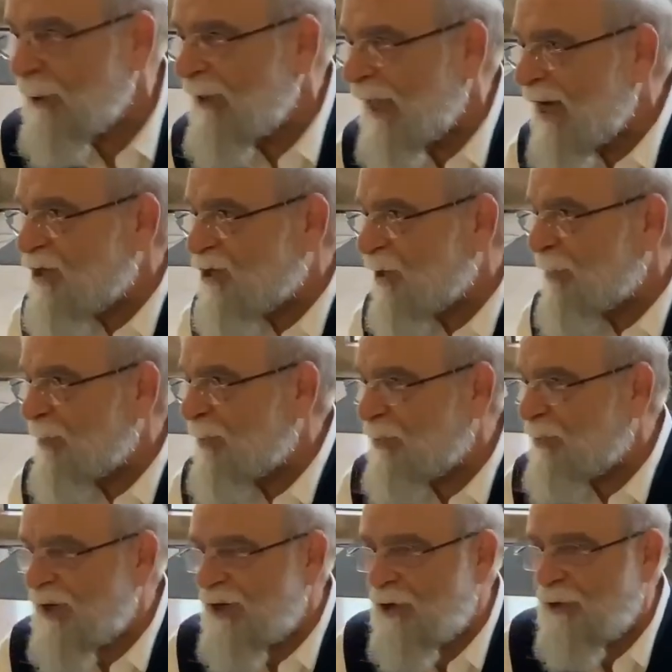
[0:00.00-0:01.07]
relationship
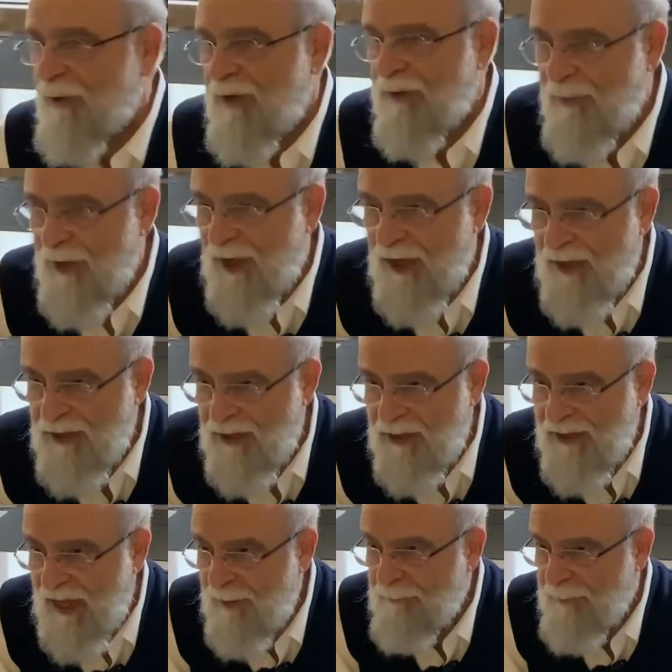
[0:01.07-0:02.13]
between you and me, the
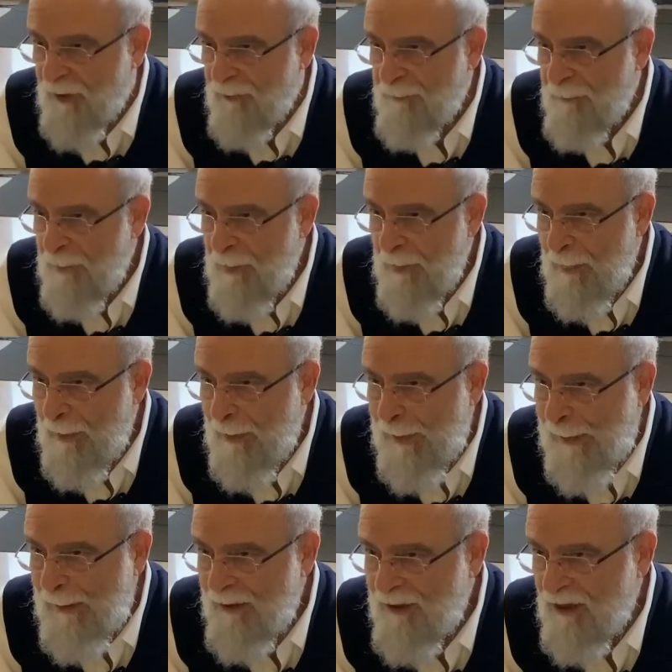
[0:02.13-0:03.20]
temple,
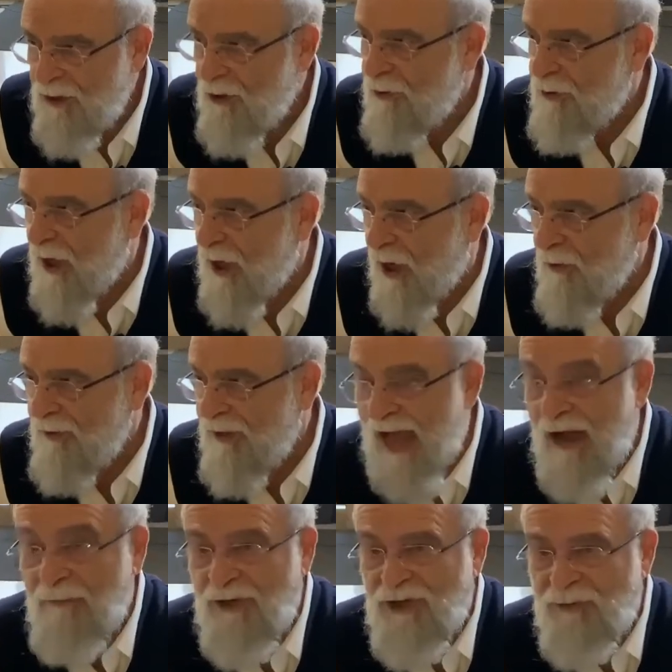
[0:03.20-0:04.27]
the luchot,
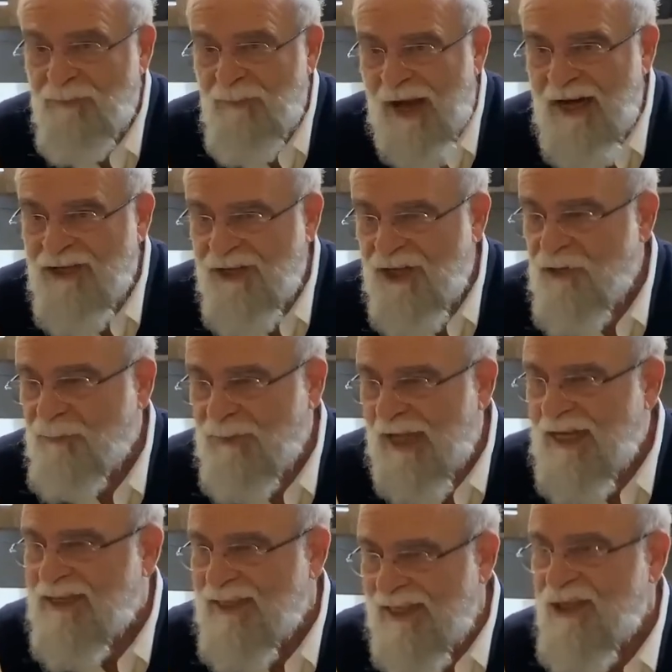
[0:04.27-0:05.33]
that which makes this
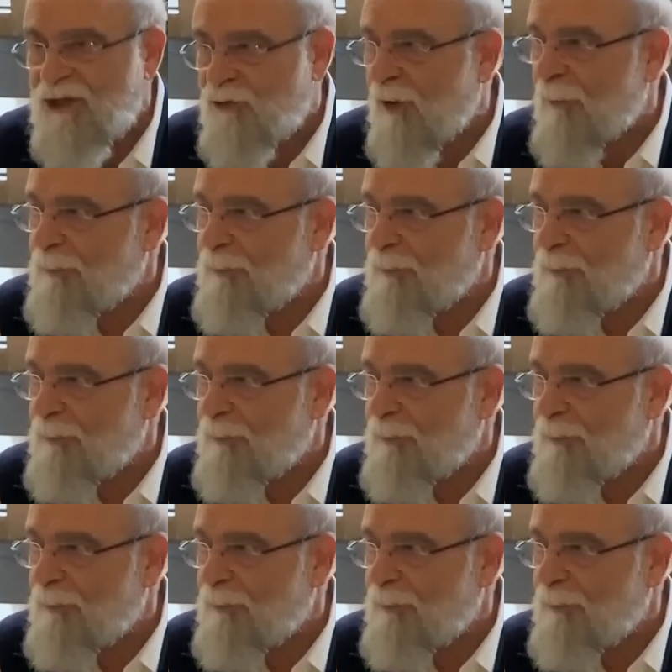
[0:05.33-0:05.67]
place into a